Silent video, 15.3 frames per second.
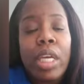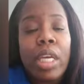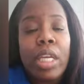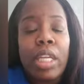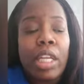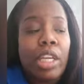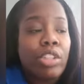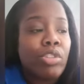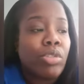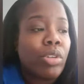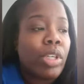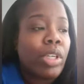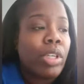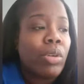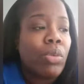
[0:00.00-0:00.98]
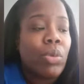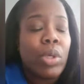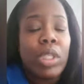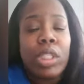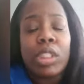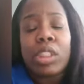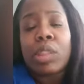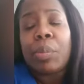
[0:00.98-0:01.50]
Electric
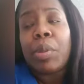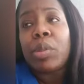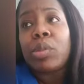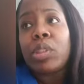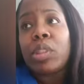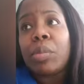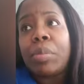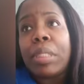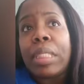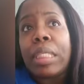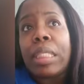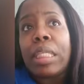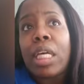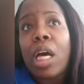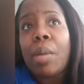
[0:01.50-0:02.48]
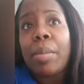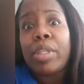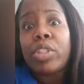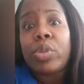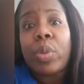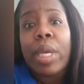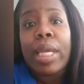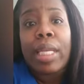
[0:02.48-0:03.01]
was supposed to be coming
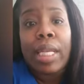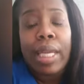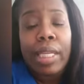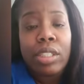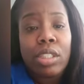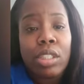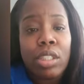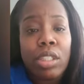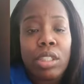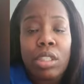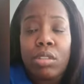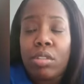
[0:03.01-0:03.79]
to Atlanta.